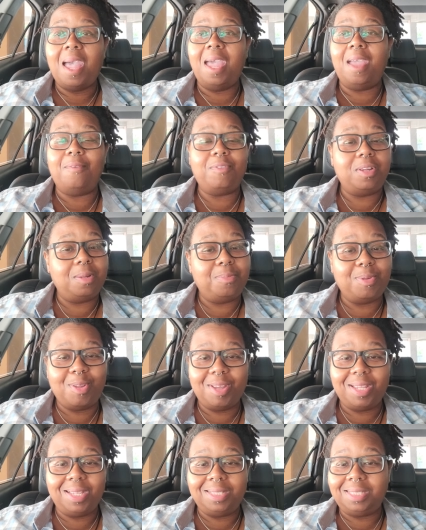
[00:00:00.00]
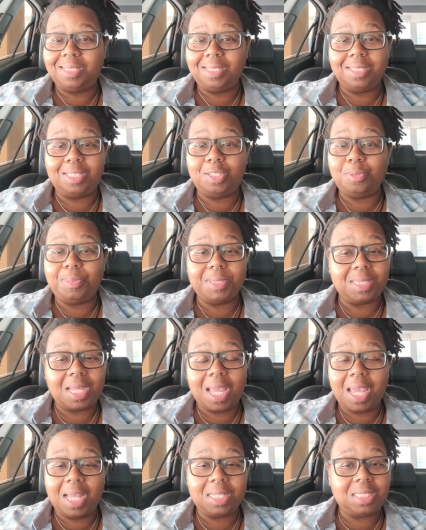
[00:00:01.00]
I have an employee. She is super
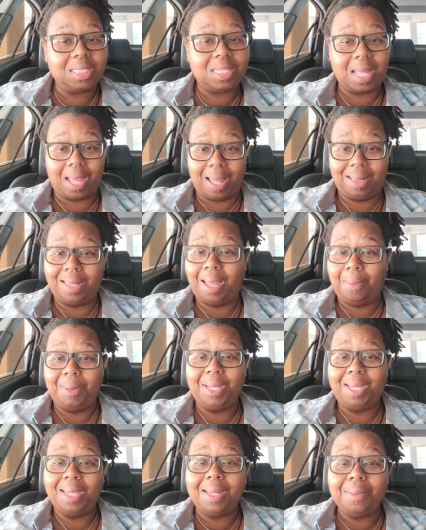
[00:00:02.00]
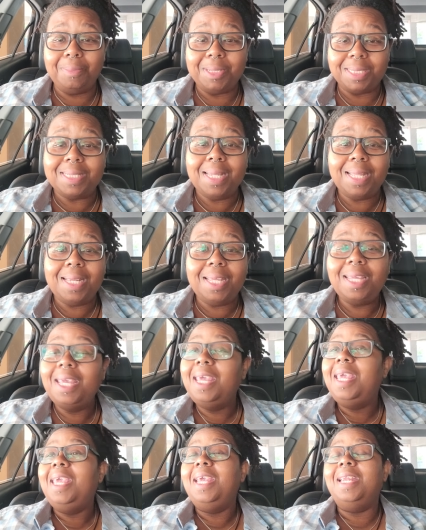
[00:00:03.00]
scared. She's like, I think I'm gonna get it, Miss Lily.
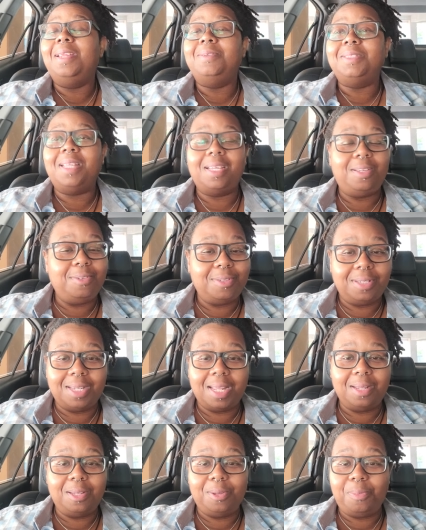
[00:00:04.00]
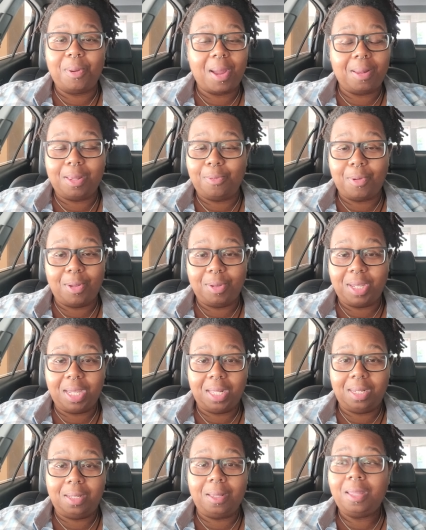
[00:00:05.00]
And I was like, you you probably won't
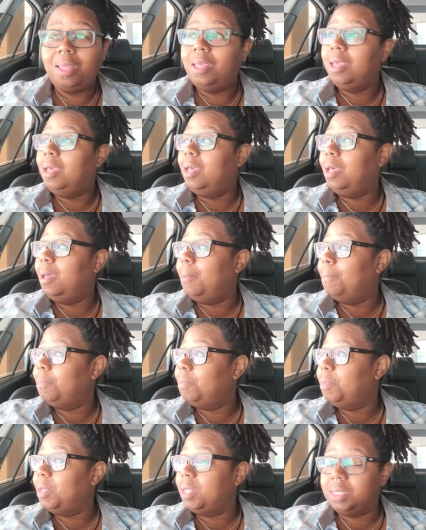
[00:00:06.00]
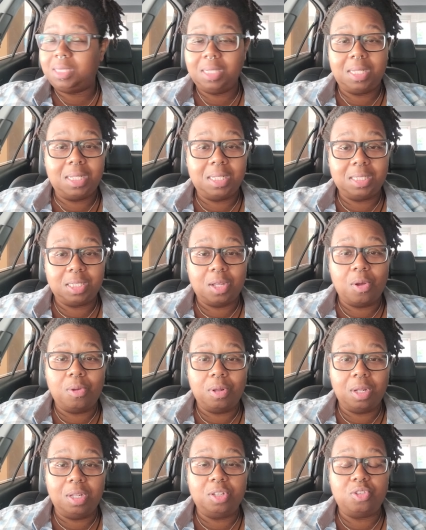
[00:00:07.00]
get it um, because it is go
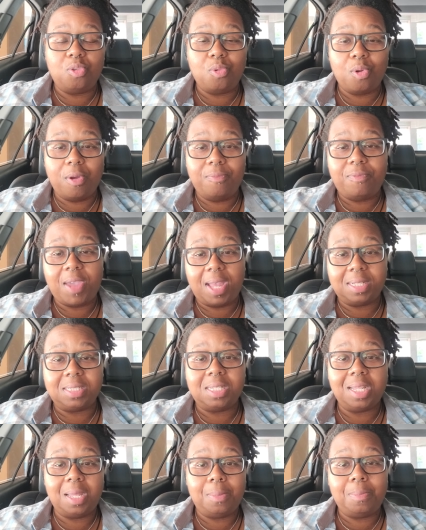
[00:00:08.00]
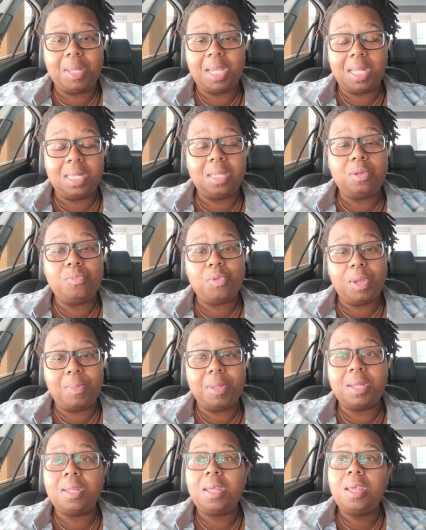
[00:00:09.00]
it's growing faster in men than
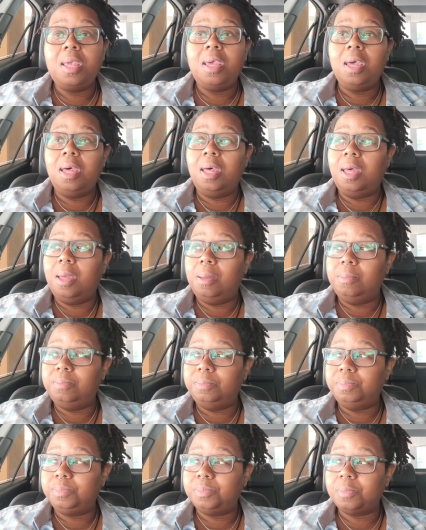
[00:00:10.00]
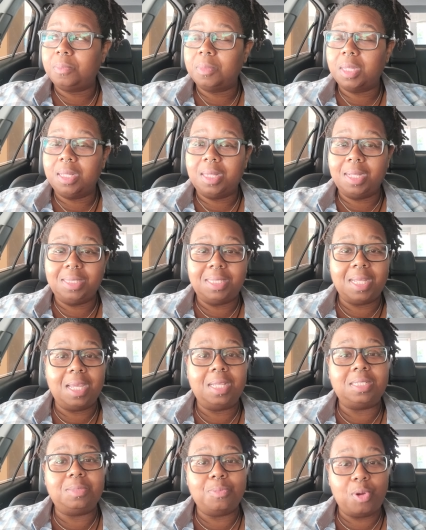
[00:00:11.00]
women. Um, they say
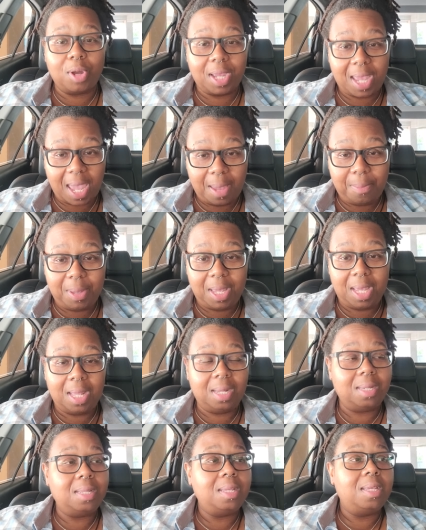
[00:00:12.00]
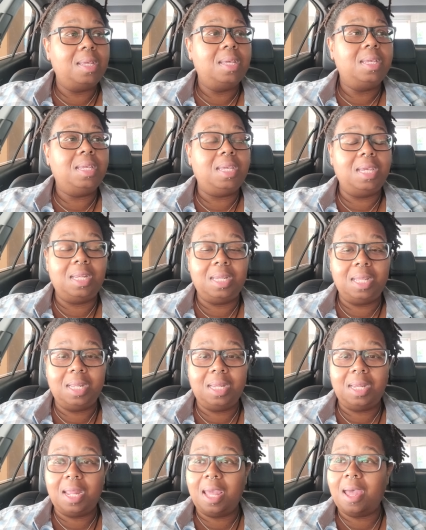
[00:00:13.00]
it's more gay men getting it.
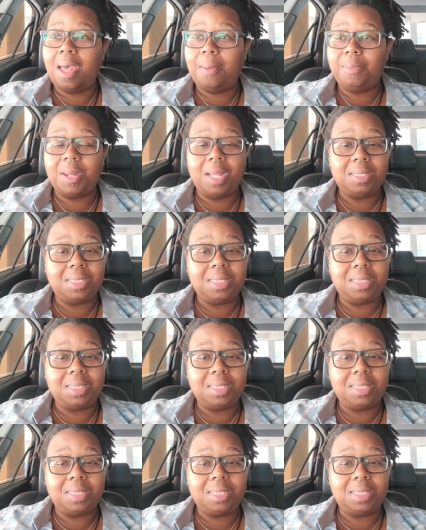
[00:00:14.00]
Now, I'm not